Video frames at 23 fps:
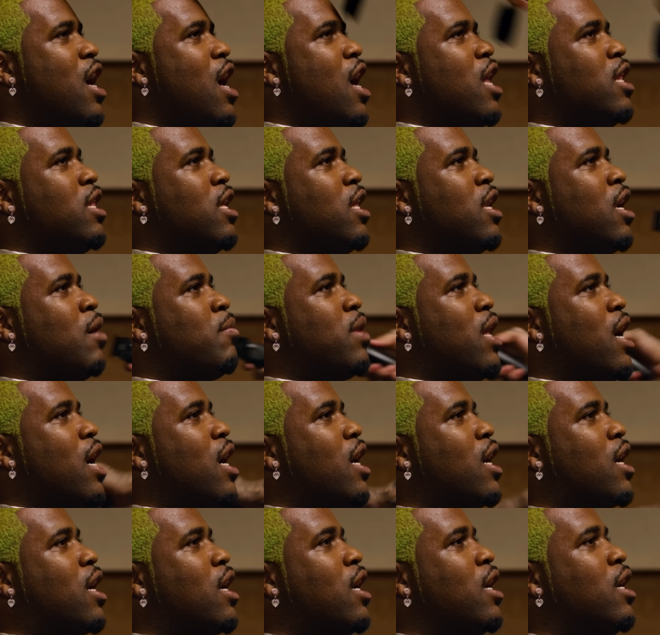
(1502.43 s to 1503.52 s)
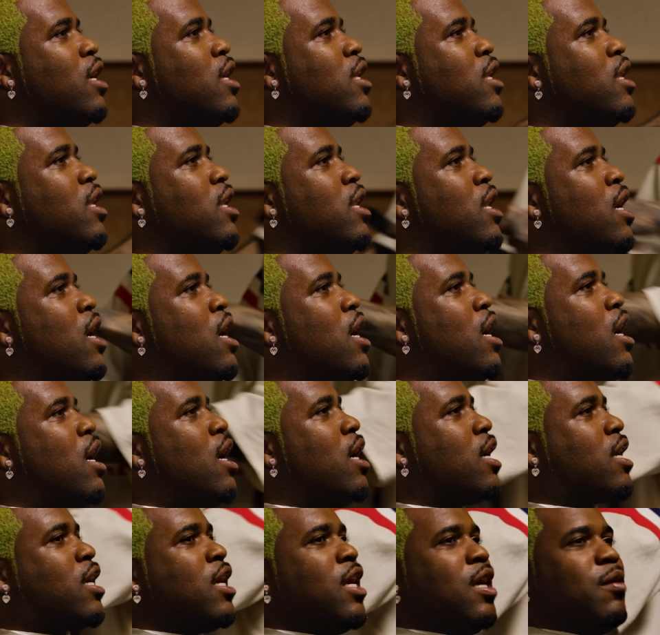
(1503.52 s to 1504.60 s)
And then I'm like,
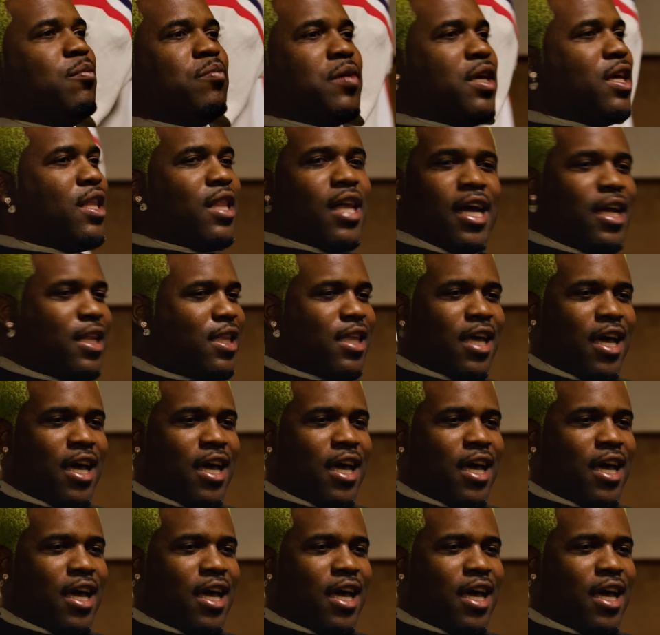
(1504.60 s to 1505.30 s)
nah, I can't be like